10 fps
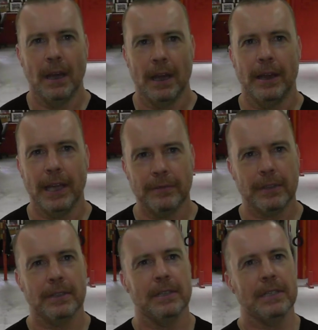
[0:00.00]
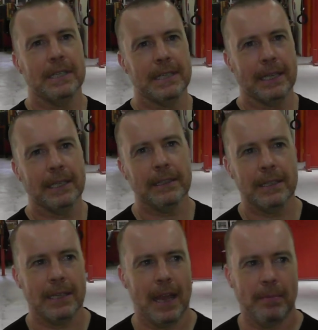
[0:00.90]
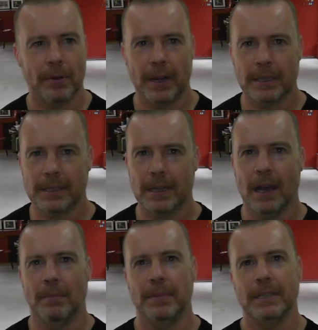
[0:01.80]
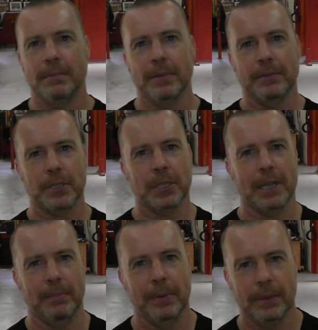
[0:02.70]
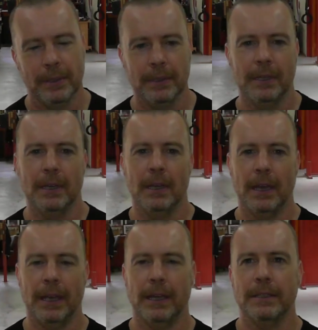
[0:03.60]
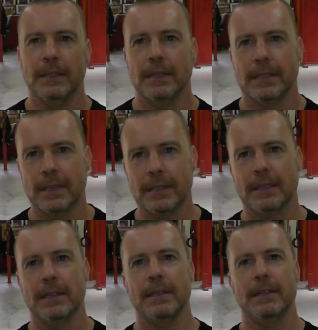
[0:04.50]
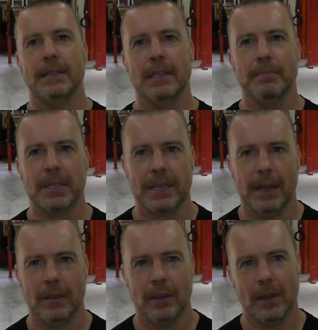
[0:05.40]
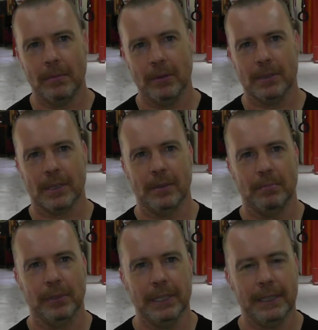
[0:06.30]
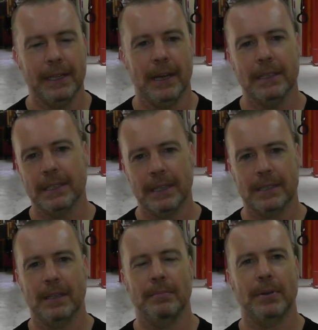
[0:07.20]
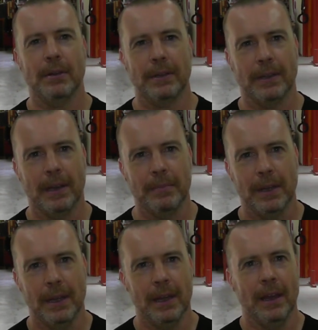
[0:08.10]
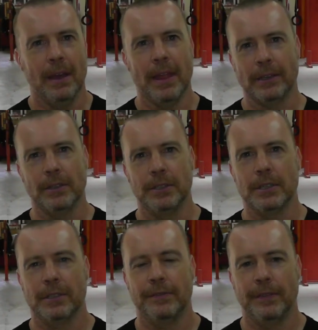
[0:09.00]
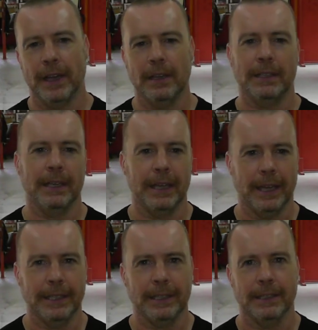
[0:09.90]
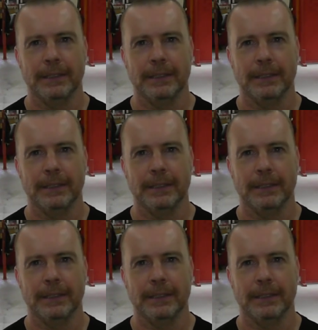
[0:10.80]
However, setting this apparatus up is a bit of a schlep, and since the slip scale armor was a completely untested prototype that could just fail at the gate,